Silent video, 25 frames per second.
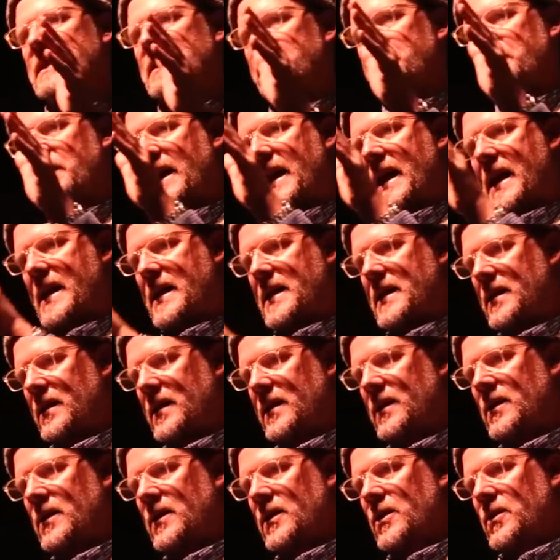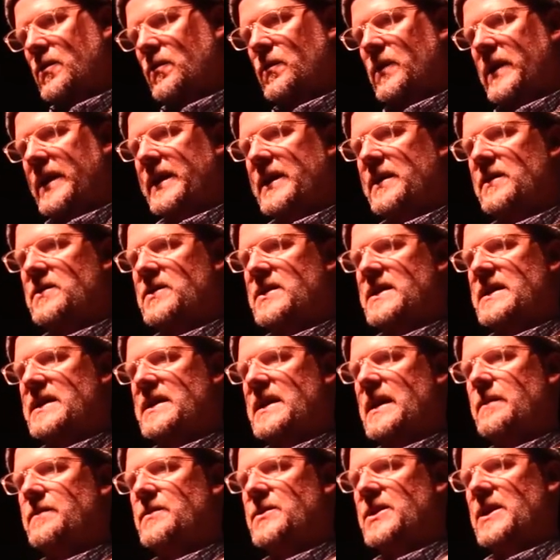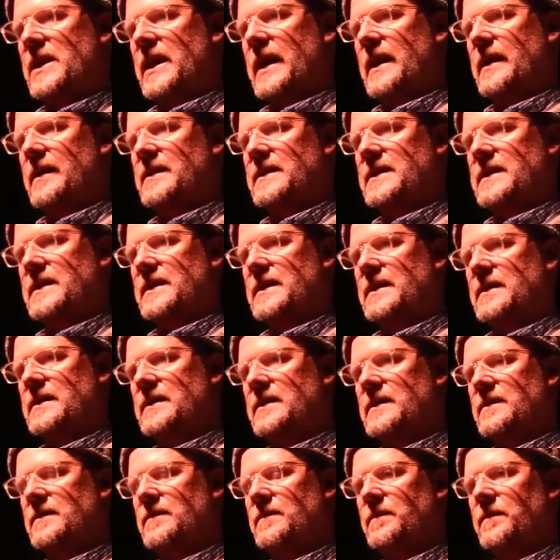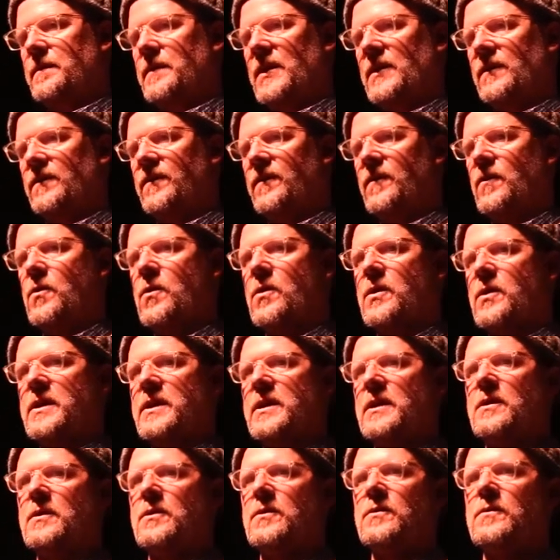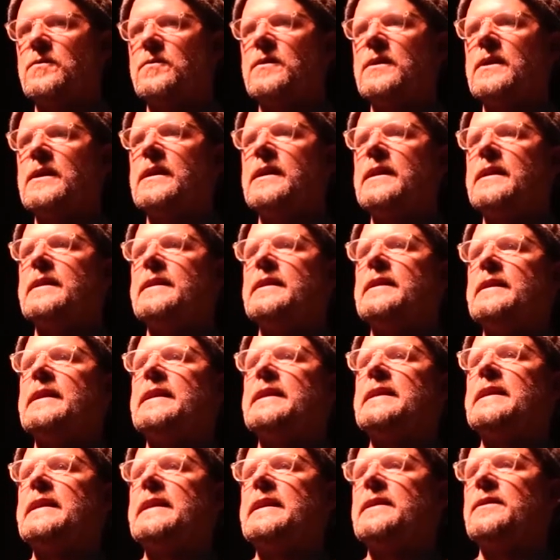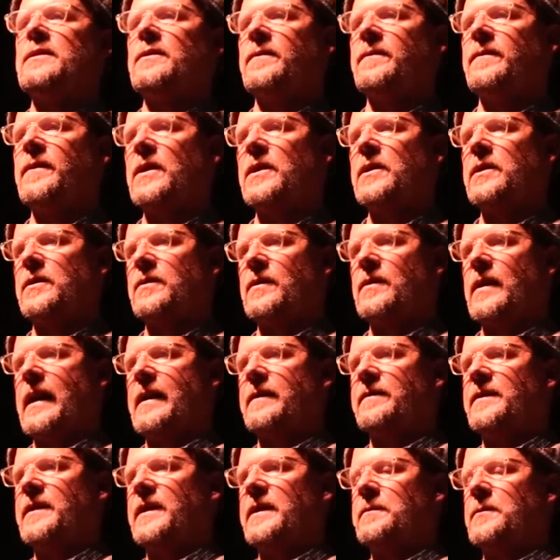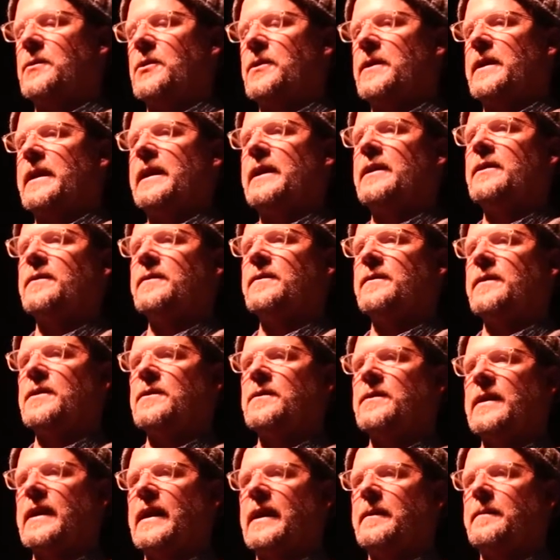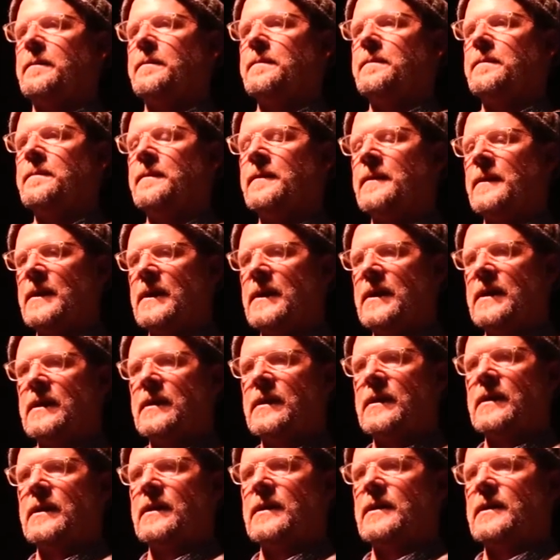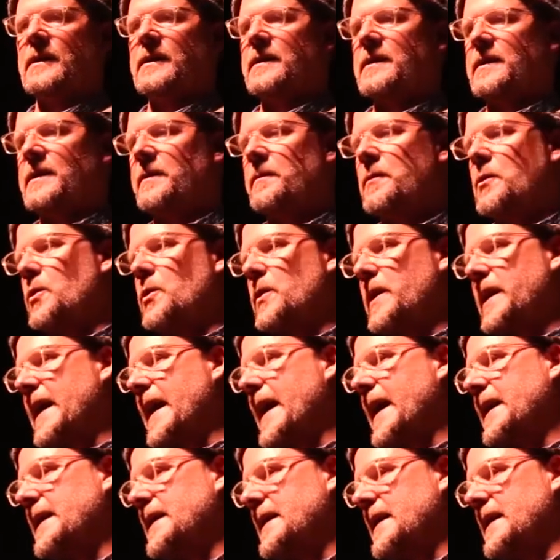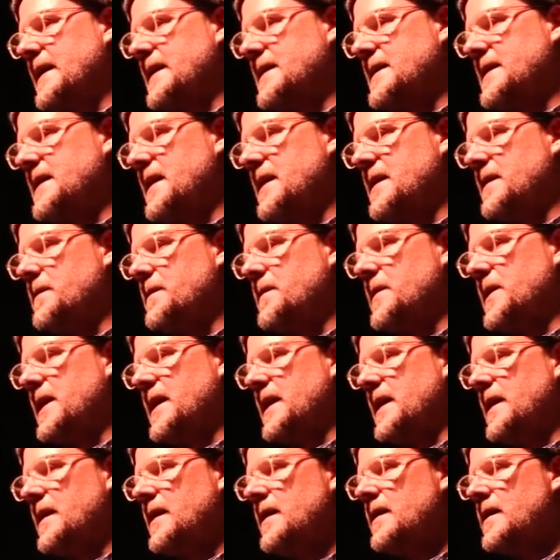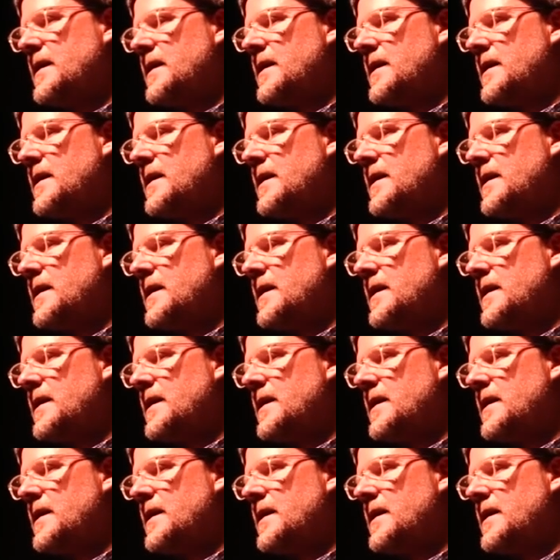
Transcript: spend with your subjects before you need to either photograph them or interview them, the more candid it's going to be.